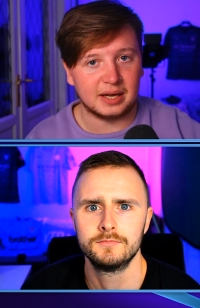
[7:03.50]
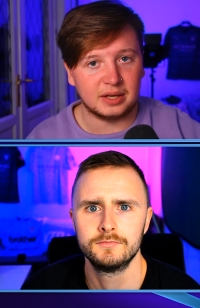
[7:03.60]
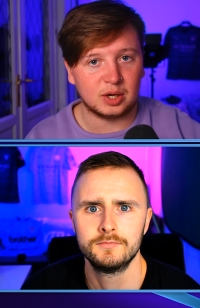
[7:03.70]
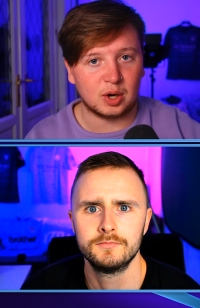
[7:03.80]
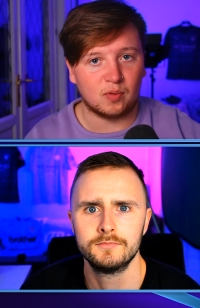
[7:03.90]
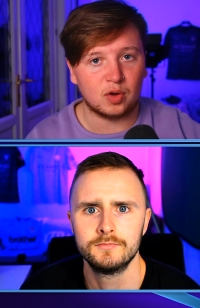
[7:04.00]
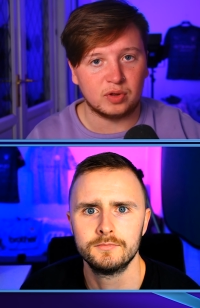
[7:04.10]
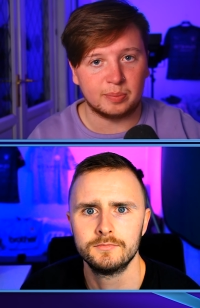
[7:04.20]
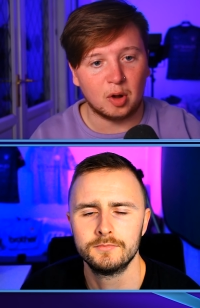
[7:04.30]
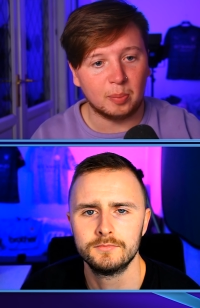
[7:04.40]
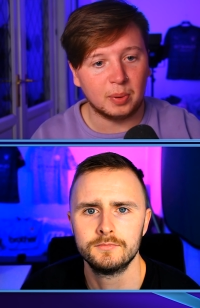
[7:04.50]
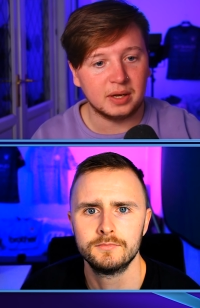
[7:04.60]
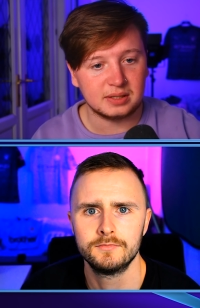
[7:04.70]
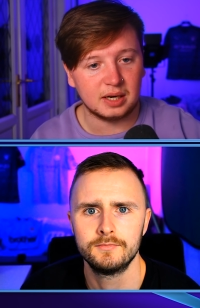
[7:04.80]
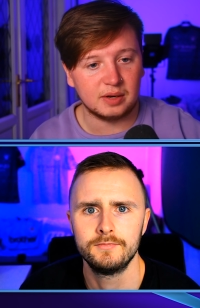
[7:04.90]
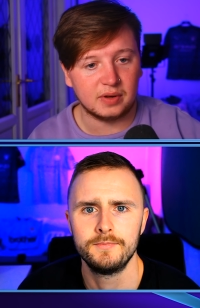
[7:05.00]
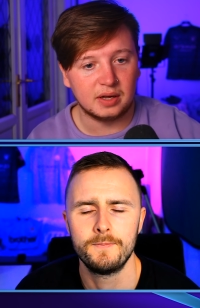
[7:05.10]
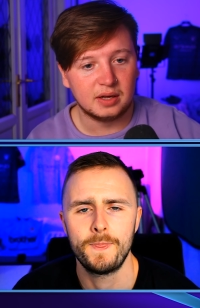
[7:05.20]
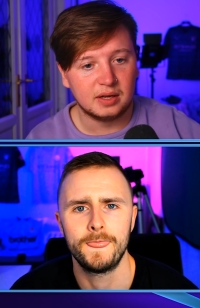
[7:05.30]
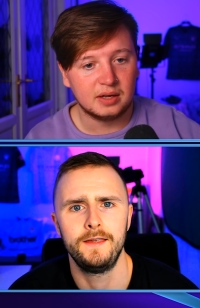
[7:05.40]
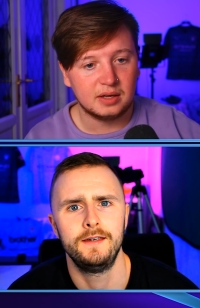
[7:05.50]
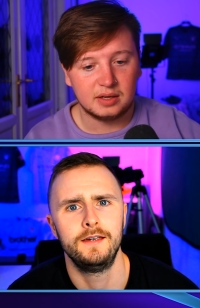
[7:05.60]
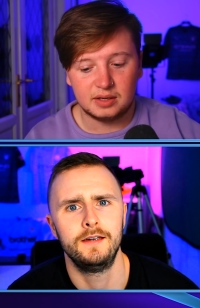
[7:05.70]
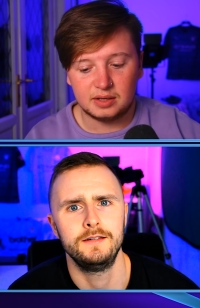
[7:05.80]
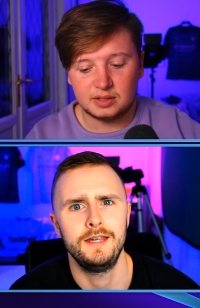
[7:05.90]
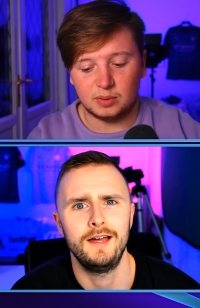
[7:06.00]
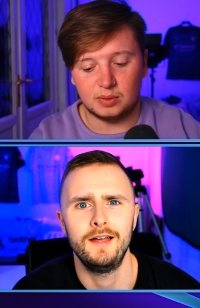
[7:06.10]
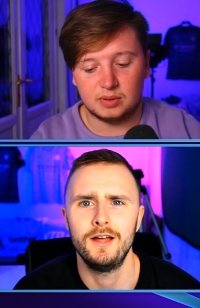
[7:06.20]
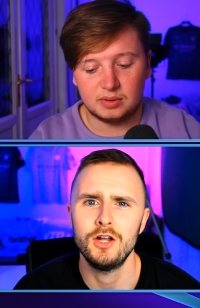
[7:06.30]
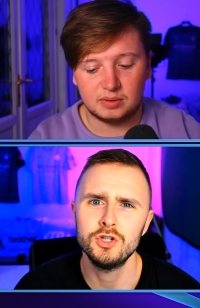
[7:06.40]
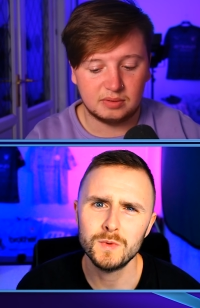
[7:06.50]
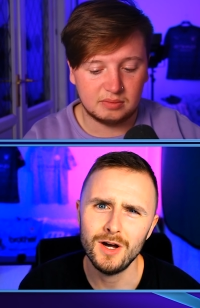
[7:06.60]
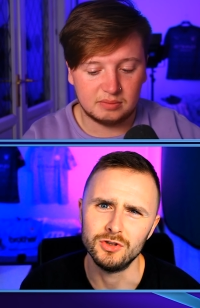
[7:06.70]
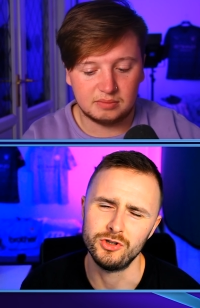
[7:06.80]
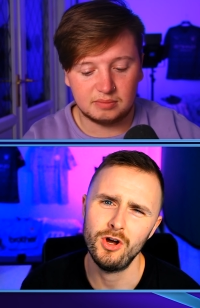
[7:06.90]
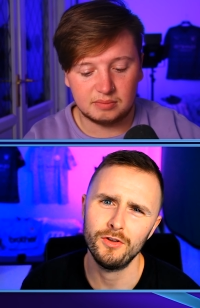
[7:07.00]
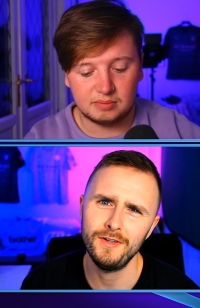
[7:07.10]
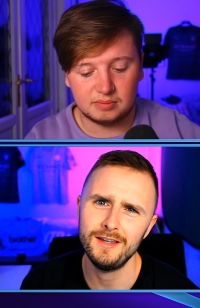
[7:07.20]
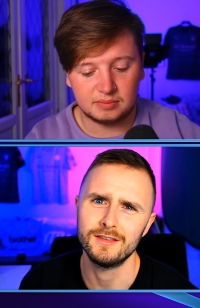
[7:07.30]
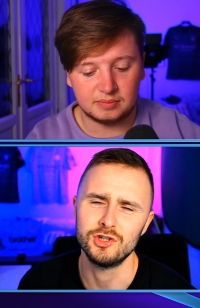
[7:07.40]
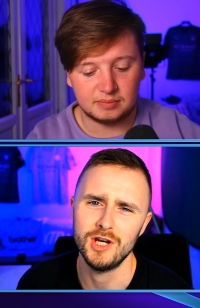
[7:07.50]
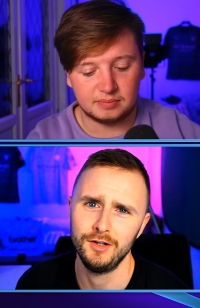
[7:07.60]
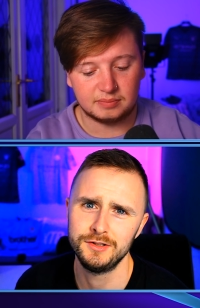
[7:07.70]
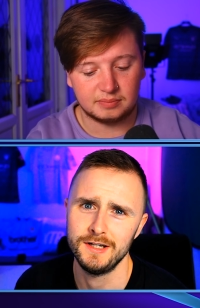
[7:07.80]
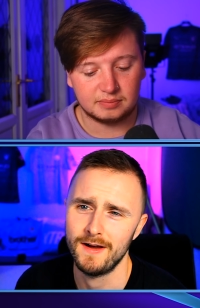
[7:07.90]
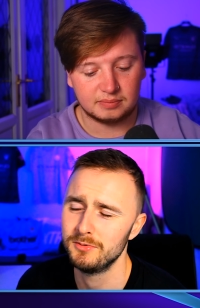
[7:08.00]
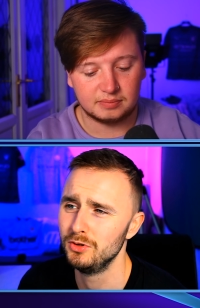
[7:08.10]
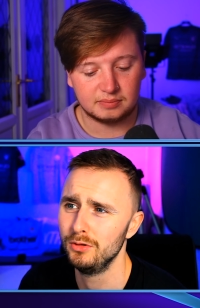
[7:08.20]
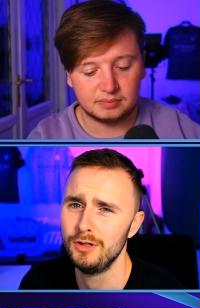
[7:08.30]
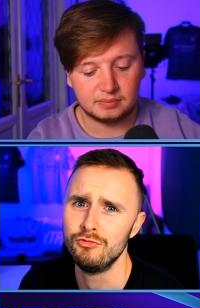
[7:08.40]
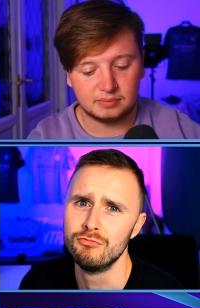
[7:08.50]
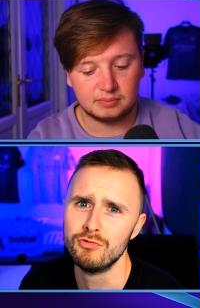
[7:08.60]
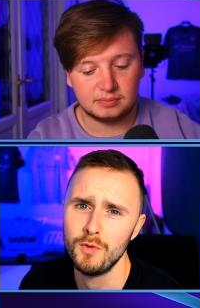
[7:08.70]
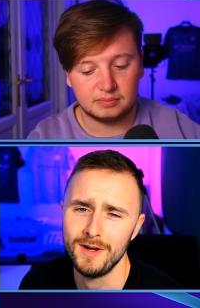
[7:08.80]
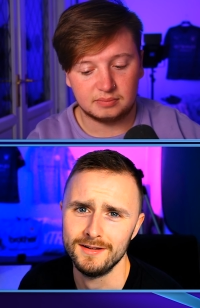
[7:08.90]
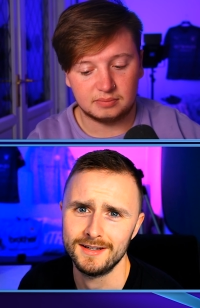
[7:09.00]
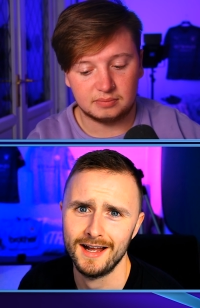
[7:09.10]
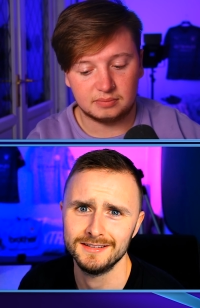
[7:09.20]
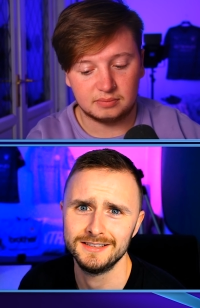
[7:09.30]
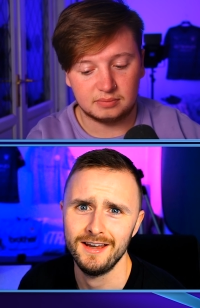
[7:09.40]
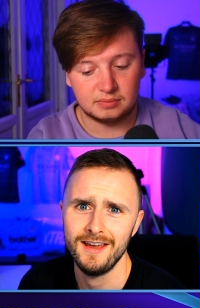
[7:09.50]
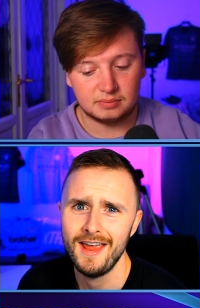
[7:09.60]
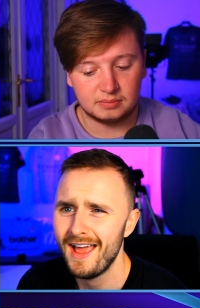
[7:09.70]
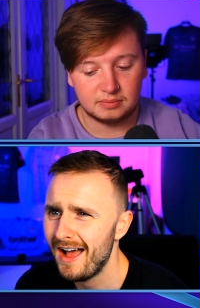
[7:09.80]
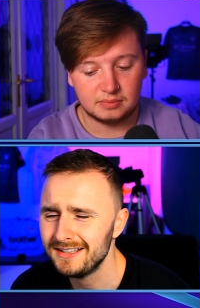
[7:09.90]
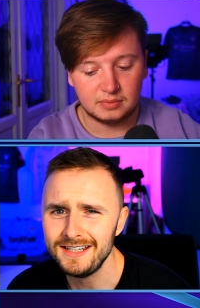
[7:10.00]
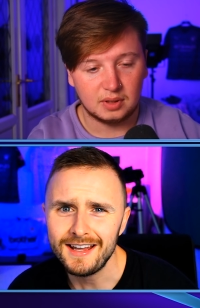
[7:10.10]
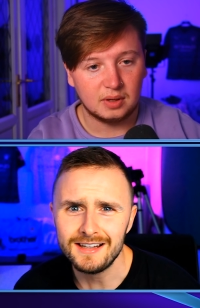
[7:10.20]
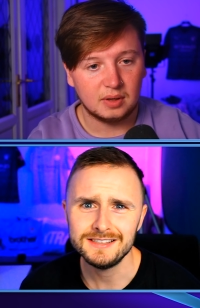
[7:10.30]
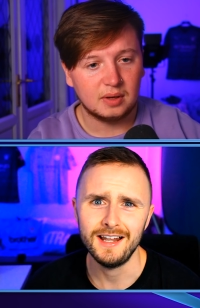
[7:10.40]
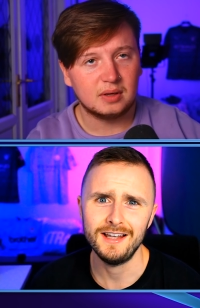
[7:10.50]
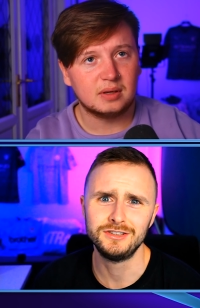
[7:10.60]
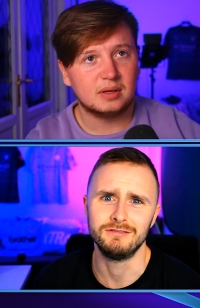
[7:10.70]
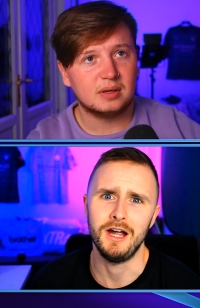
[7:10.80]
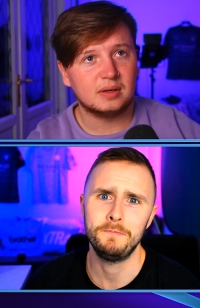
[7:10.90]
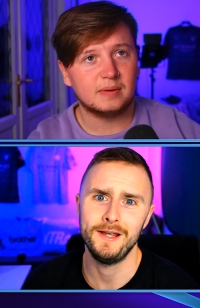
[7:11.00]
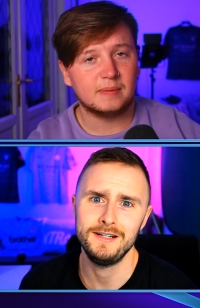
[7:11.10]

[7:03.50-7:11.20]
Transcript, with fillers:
Speaker 1: Then you got Rodri, the ball playing side of it.
Speaker 2: Yeah, so, yeah, and as well, do not think that Chelsea have absolutely ruined Kante. I seen Kante at Leicester right playing